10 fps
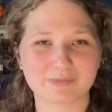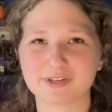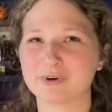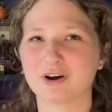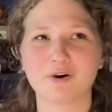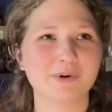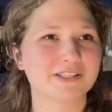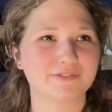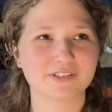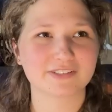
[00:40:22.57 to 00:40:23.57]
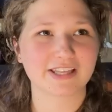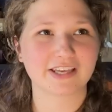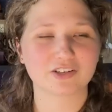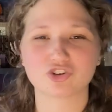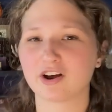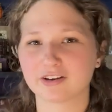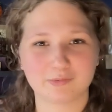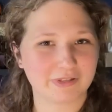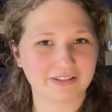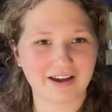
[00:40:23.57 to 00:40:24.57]
So it always feels like John could
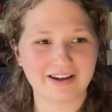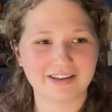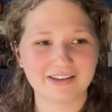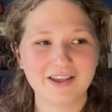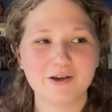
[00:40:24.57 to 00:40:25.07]
be lying